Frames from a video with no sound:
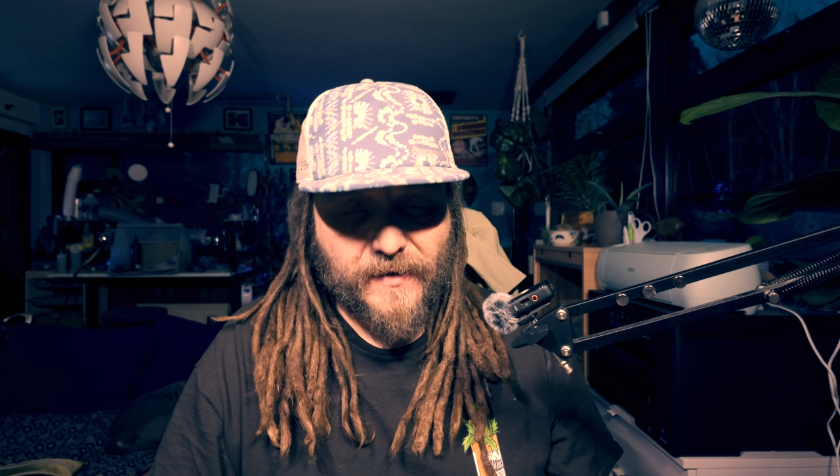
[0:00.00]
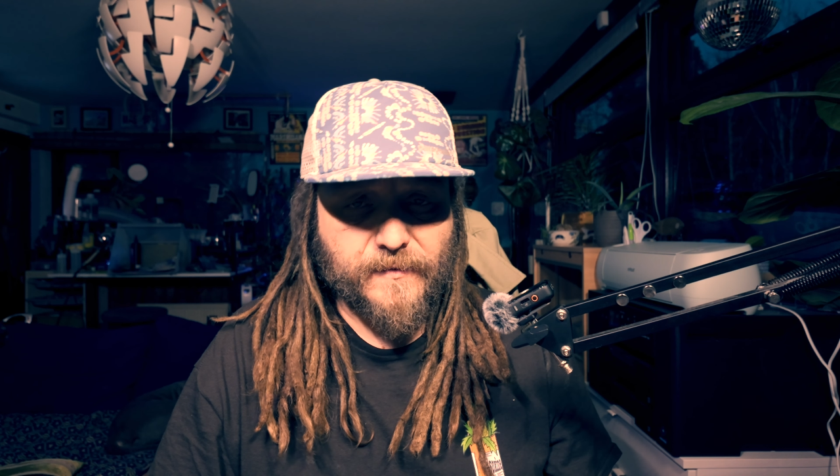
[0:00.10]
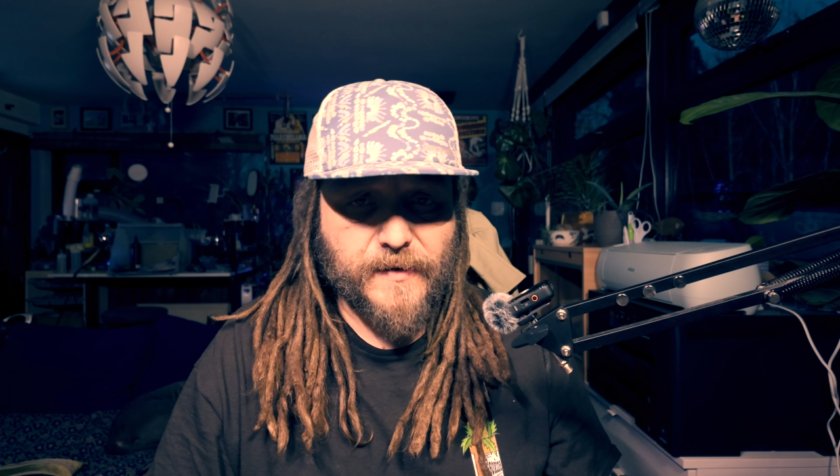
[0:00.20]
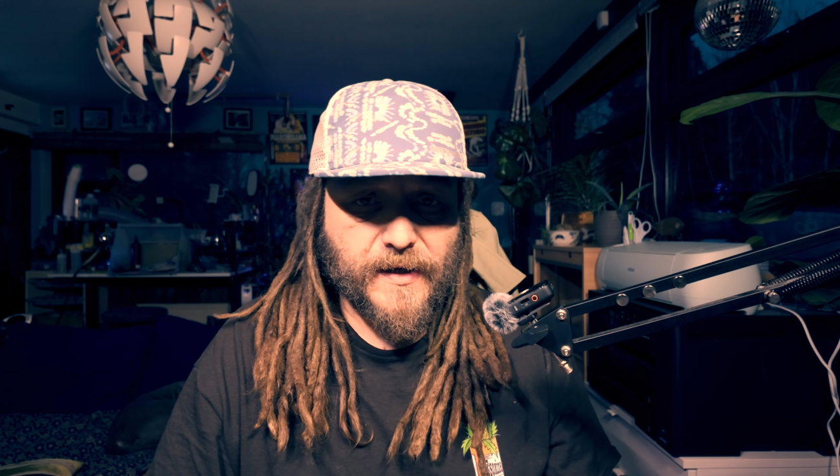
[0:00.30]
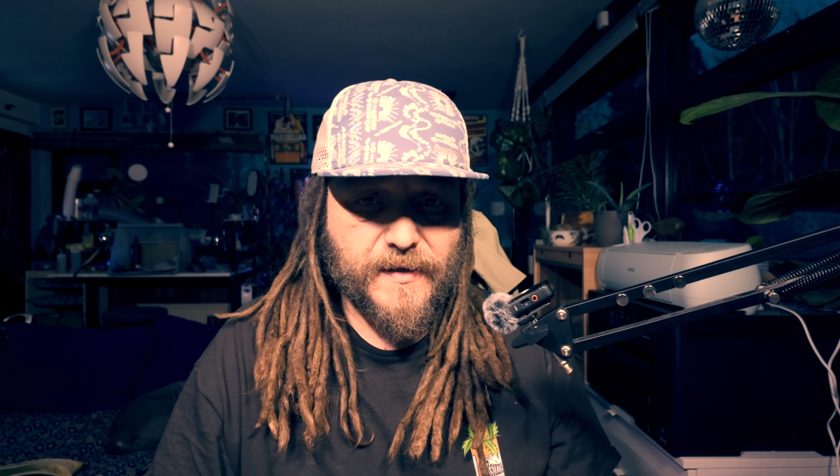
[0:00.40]

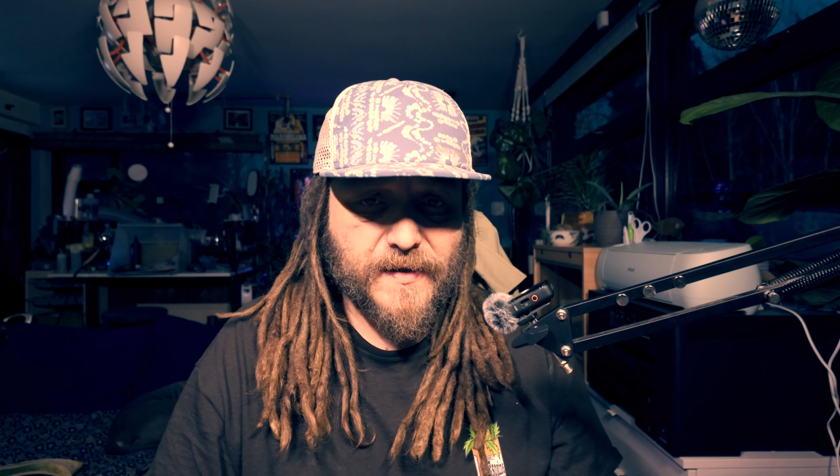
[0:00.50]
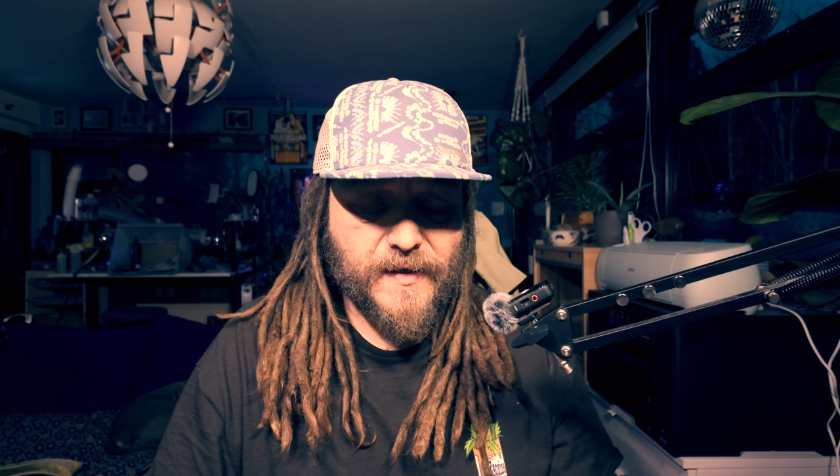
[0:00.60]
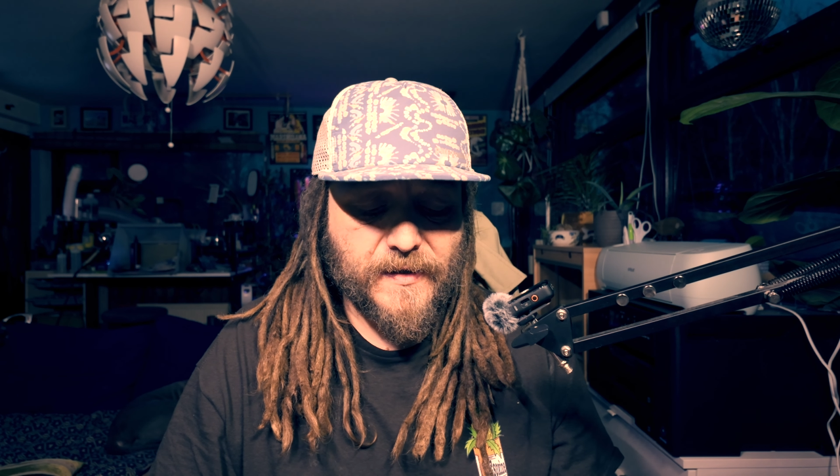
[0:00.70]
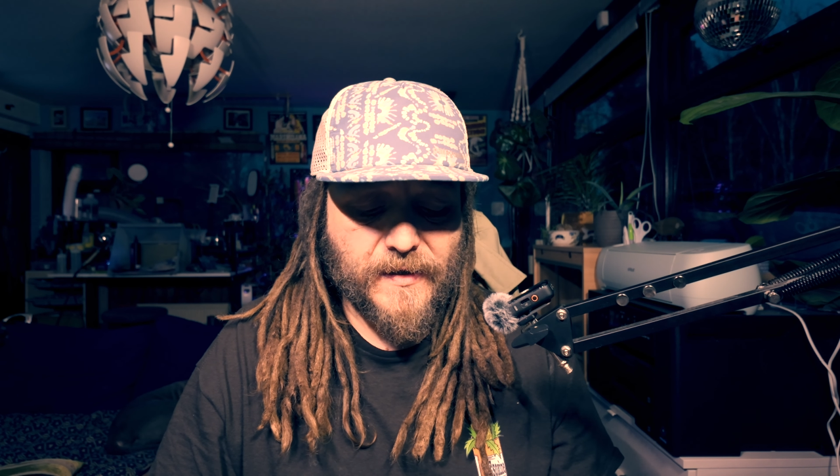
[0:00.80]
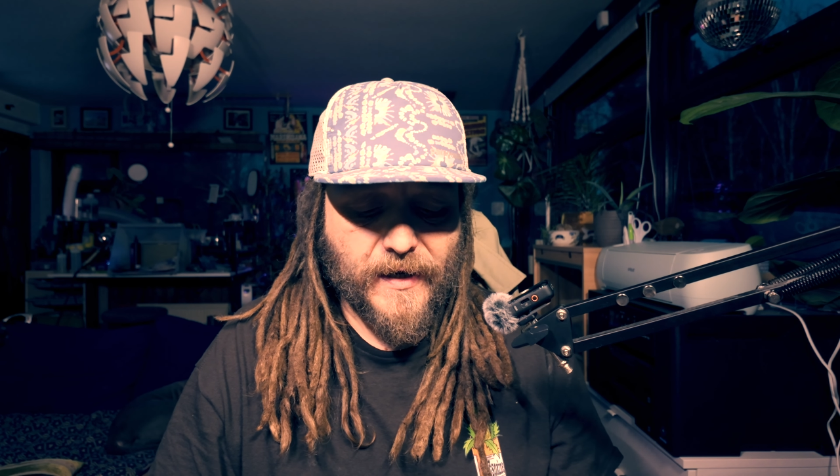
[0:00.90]
it. You can
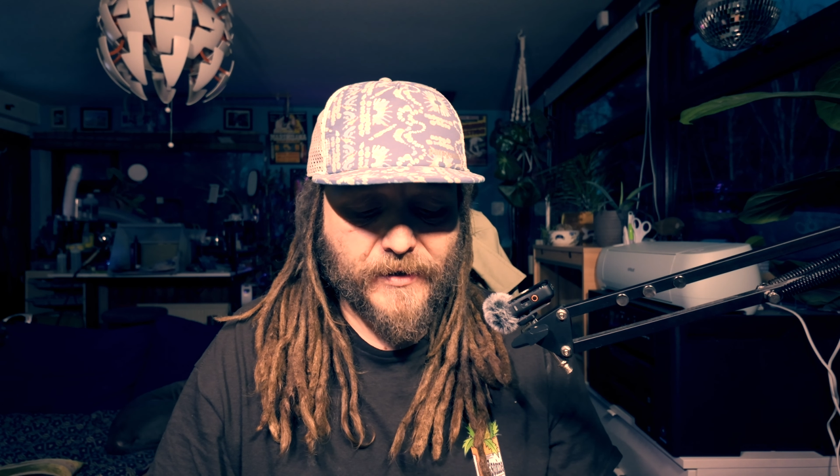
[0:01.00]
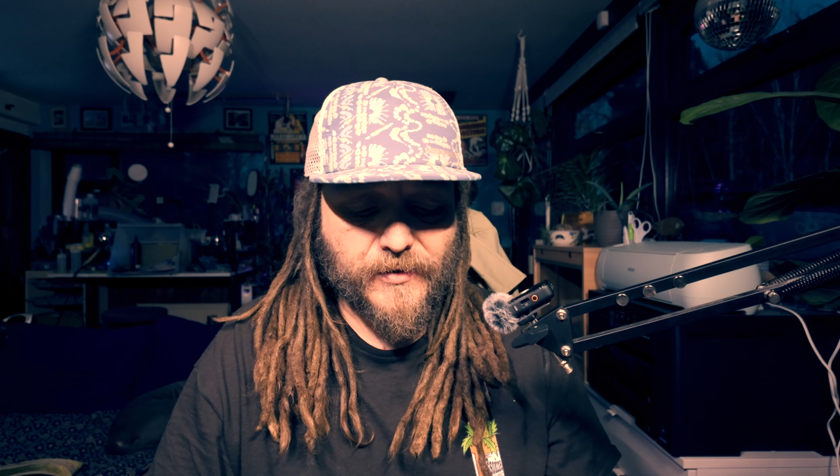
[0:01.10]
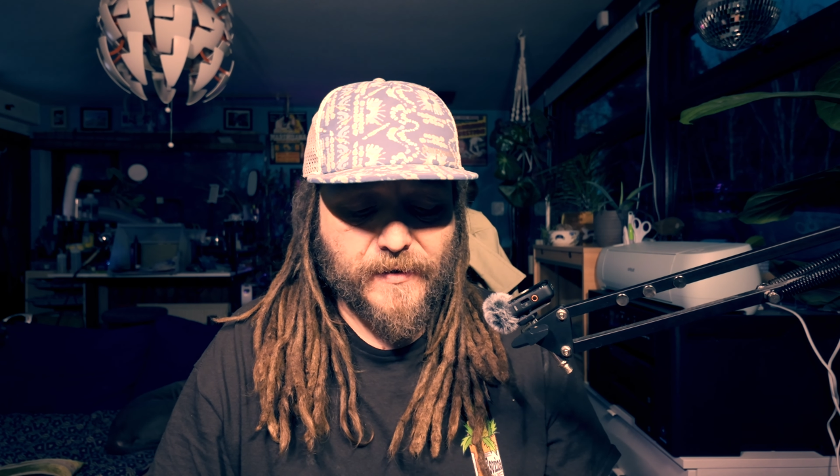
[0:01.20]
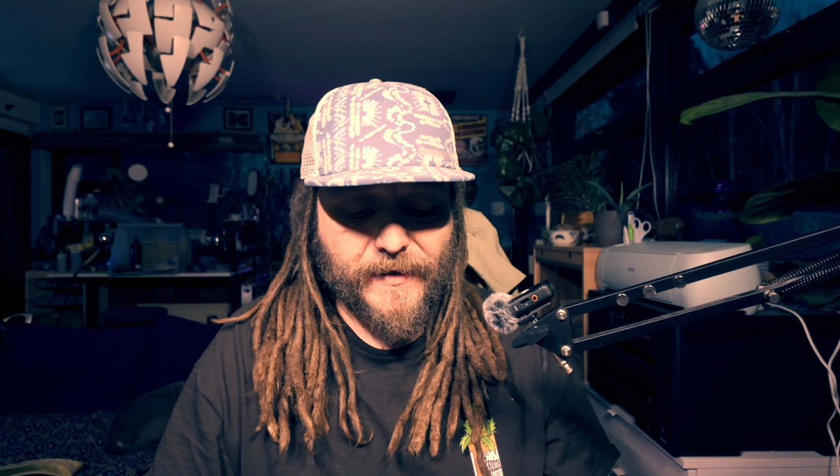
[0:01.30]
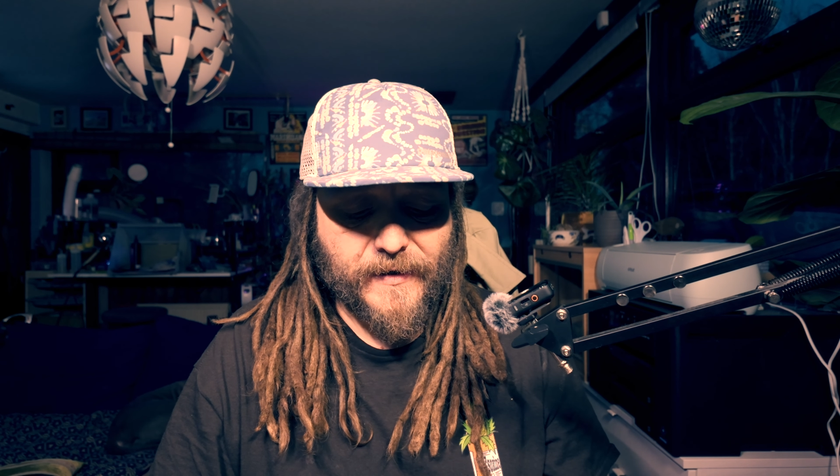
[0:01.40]
see it in
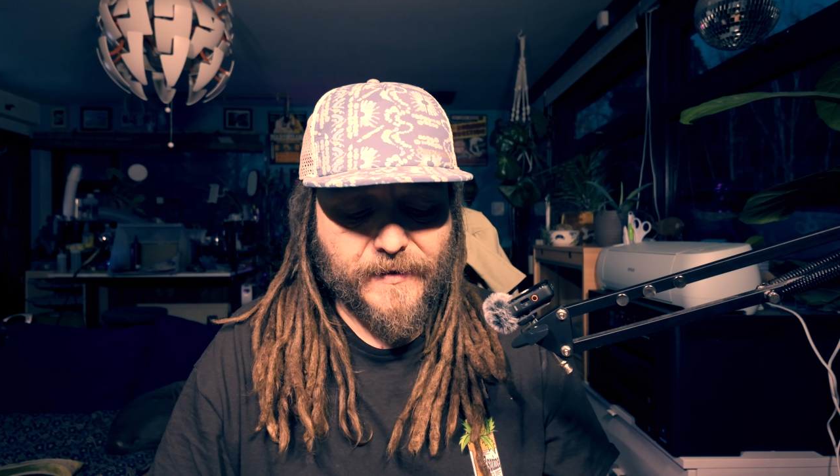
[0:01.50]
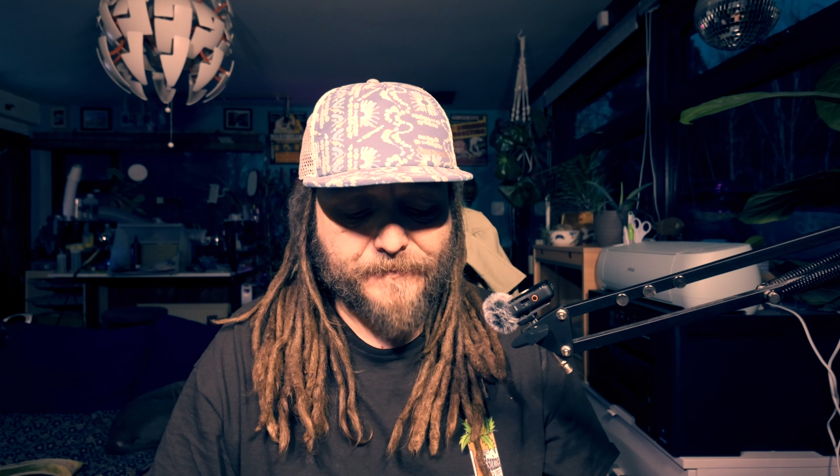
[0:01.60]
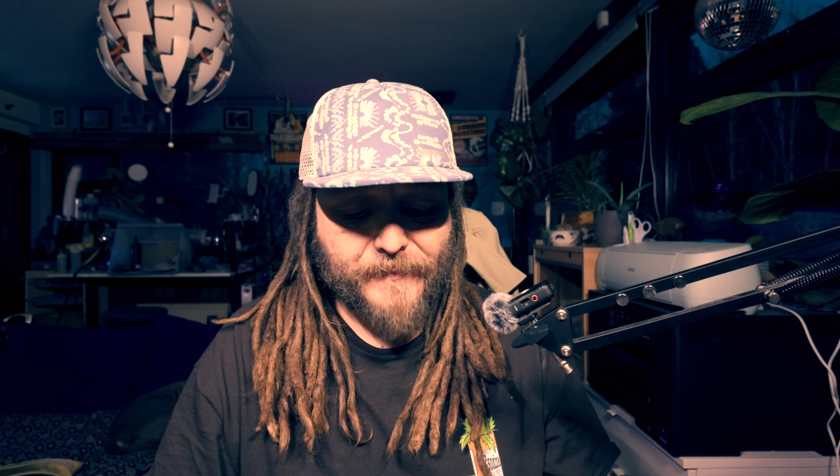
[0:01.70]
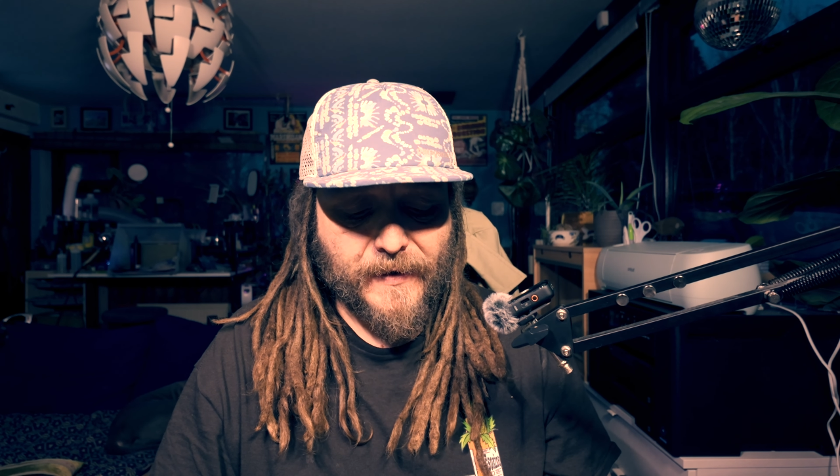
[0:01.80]
action like that.